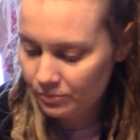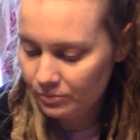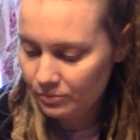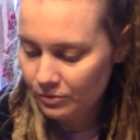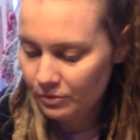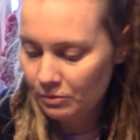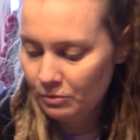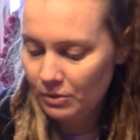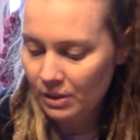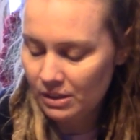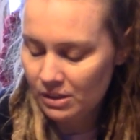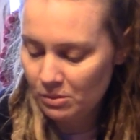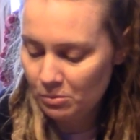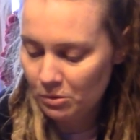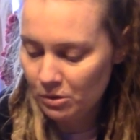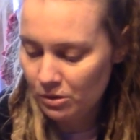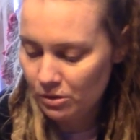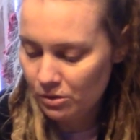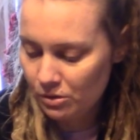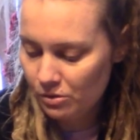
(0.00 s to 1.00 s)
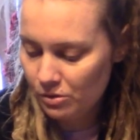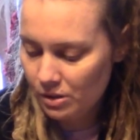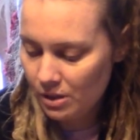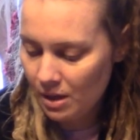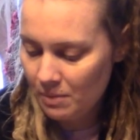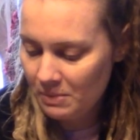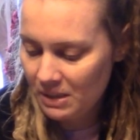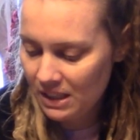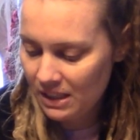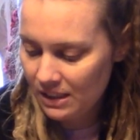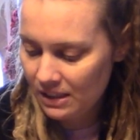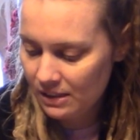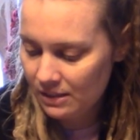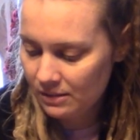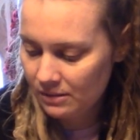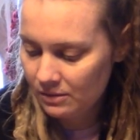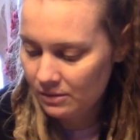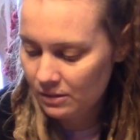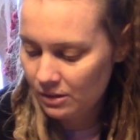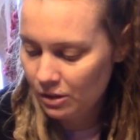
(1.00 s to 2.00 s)
We've got some good news coming
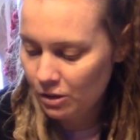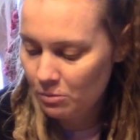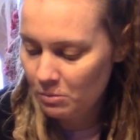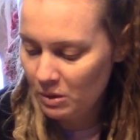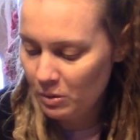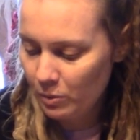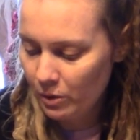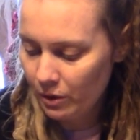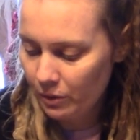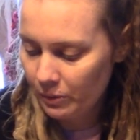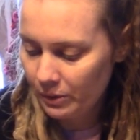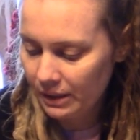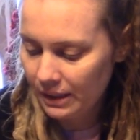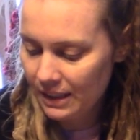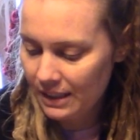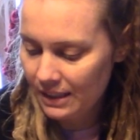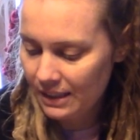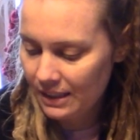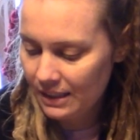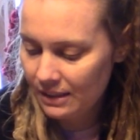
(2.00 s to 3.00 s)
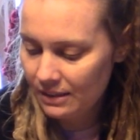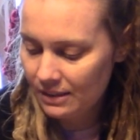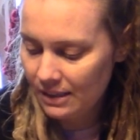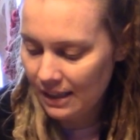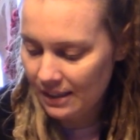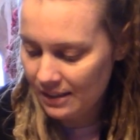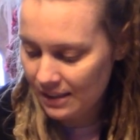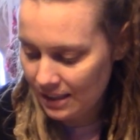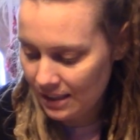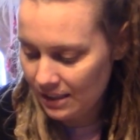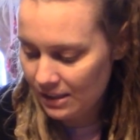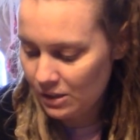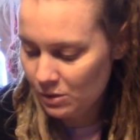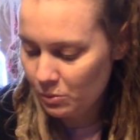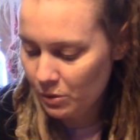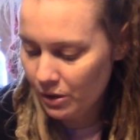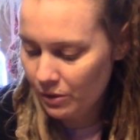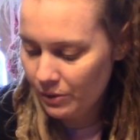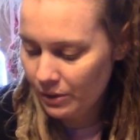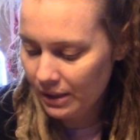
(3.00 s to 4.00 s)
in. Could be work related. I think it is
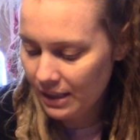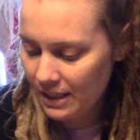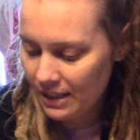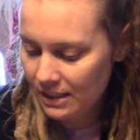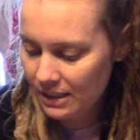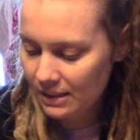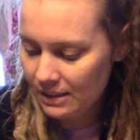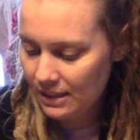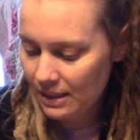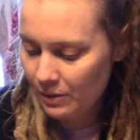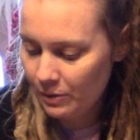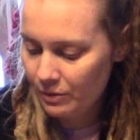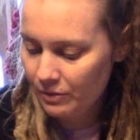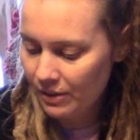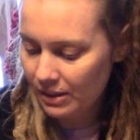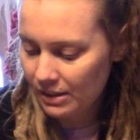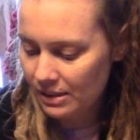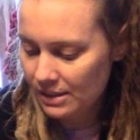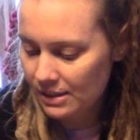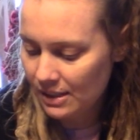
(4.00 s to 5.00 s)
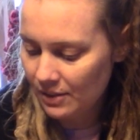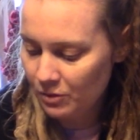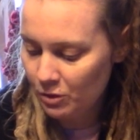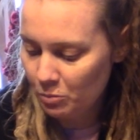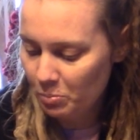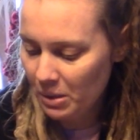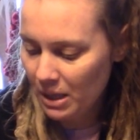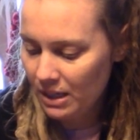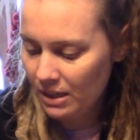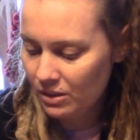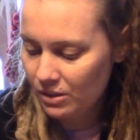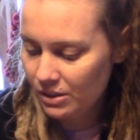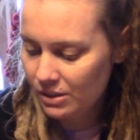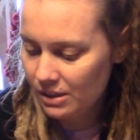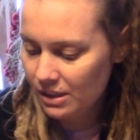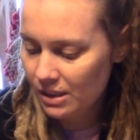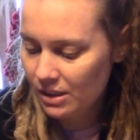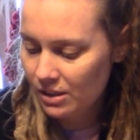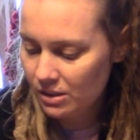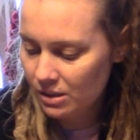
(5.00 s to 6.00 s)
work related. Now we've got the Seven of Pentacles
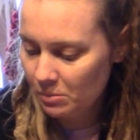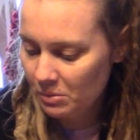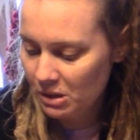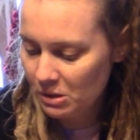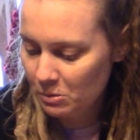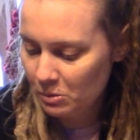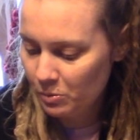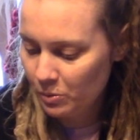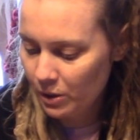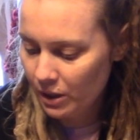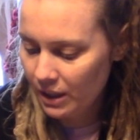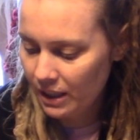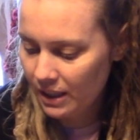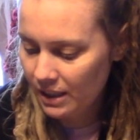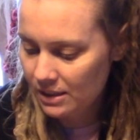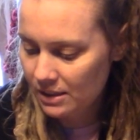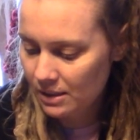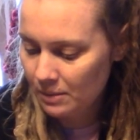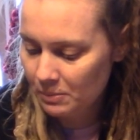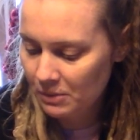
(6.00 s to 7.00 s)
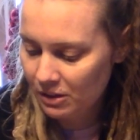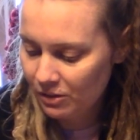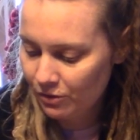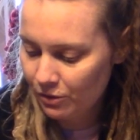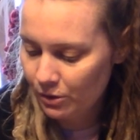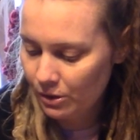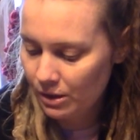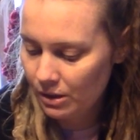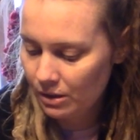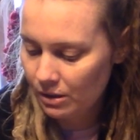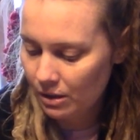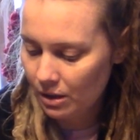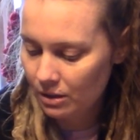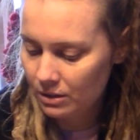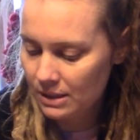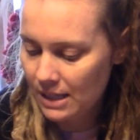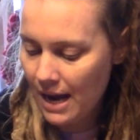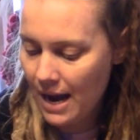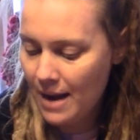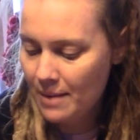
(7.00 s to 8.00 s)
here. Somebody's been working on something for a long
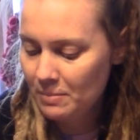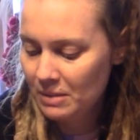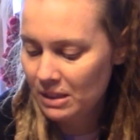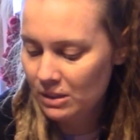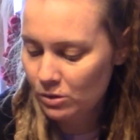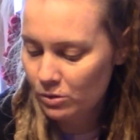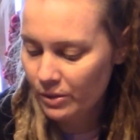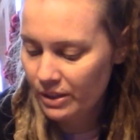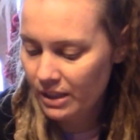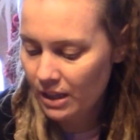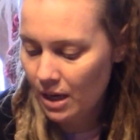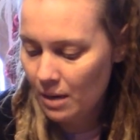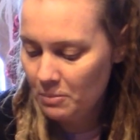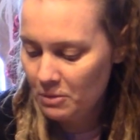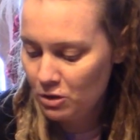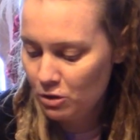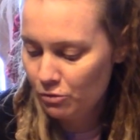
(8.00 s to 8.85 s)
time and it's going to come into